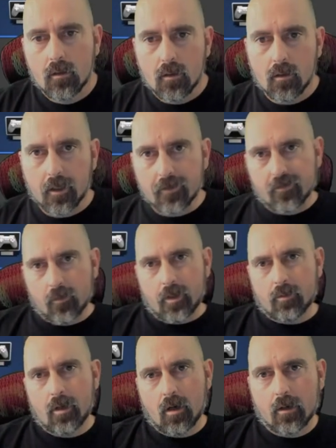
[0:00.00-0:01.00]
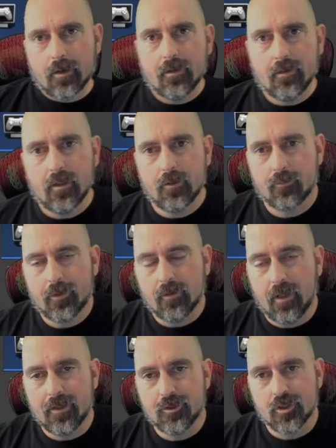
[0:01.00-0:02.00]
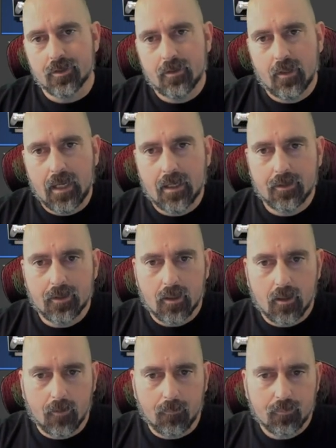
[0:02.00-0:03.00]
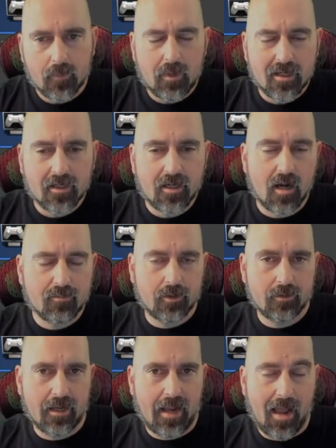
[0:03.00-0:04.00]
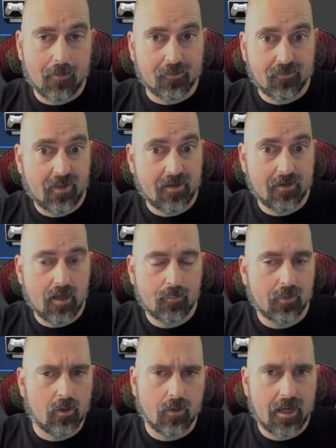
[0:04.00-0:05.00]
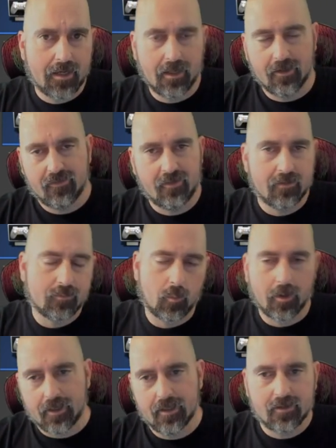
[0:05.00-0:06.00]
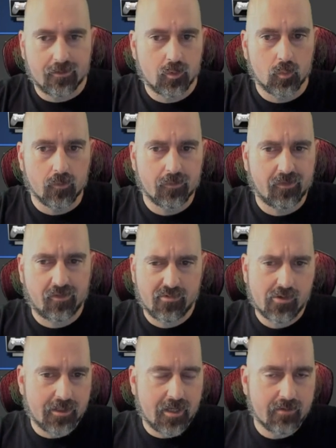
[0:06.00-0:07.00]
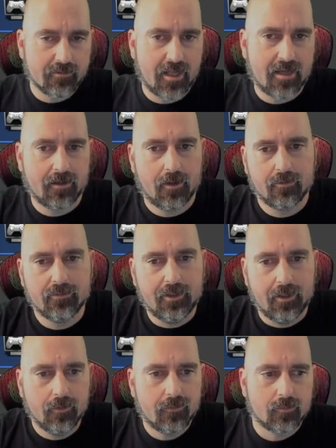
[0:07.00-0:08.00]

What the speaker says: Alright, so here we are in the Unreal Engine, and I'm not going to cover like how to set it up and all that kind of stuff and where to get the tools, because I've already covered that in other videos.